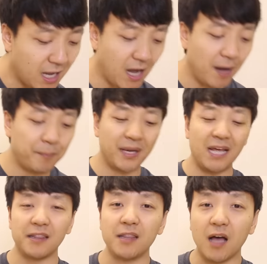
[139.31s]
but
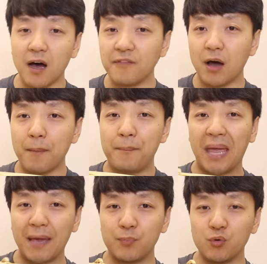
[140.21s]
I love
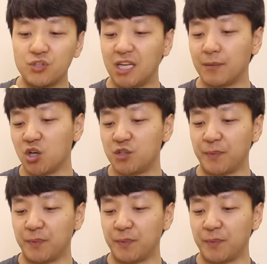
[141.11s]
bamboo steamers